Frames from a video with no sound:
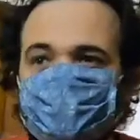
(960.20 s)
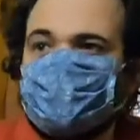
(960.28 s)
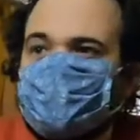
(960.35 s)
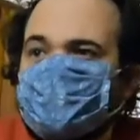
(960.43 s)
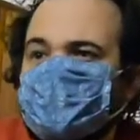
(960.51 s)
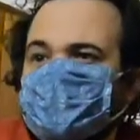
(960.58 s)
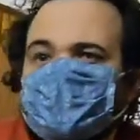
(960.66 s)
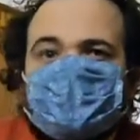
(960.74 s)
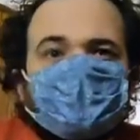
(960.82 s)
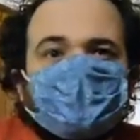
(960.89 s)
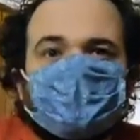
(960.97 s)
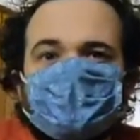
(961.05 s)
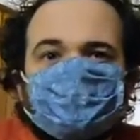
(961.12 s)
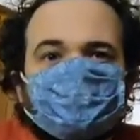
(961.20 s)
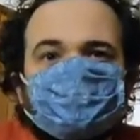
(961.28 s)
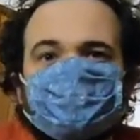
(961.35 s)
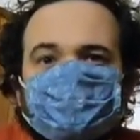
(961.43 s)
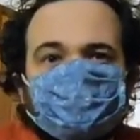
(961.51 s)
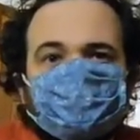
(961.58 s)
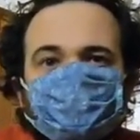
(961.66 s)
10,
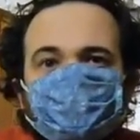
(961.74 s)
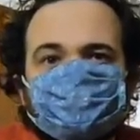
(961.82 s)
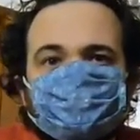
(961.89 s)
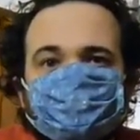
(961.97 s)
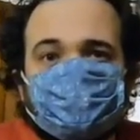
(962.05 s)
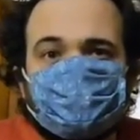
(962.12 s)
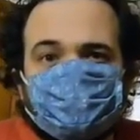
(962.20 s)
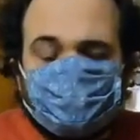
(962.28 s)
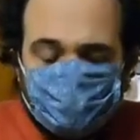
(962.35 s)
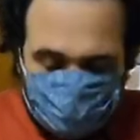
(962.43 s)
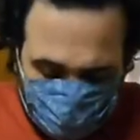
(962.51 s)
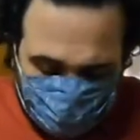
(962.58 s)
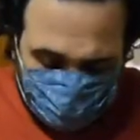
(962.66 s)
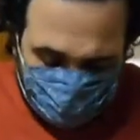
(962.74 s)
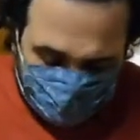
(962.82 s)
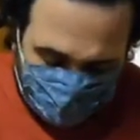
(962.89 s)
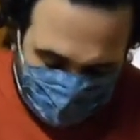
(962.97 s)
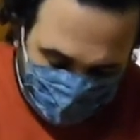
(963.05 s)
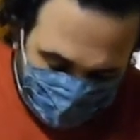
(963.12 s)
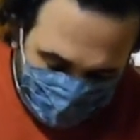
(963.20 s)
then where's the fun?
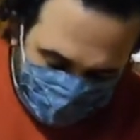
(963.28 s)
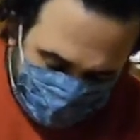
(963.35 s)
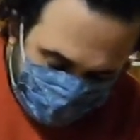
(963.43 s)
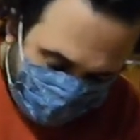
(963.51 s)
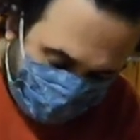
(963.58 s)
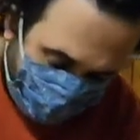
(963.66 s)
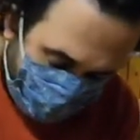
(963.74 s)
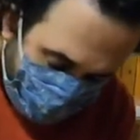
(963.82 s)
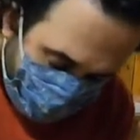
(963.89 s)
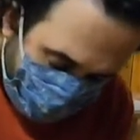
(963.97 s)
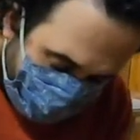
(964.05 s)
So.